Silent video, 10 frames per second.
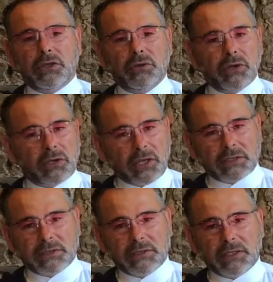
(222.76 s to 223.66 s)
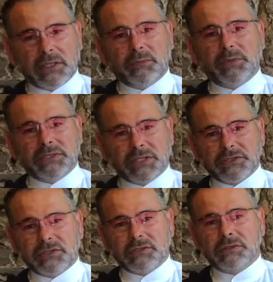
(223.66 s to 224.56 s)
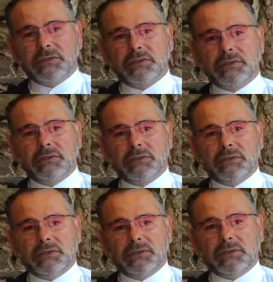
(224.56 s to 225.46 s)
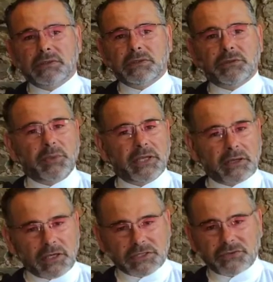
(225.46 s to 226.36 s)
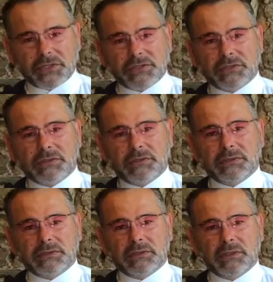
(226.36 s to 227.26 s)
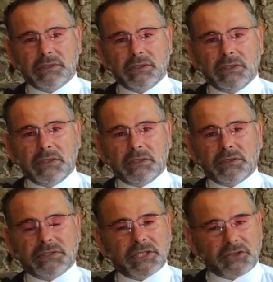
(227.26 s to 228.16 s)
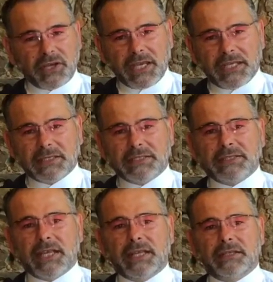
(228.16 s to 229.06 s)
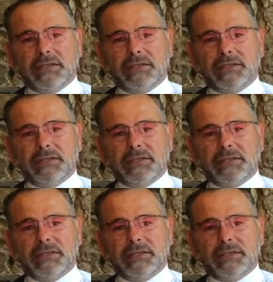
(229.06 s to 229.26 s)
You are not in a position to be an ostrich, to stick your head in the sand.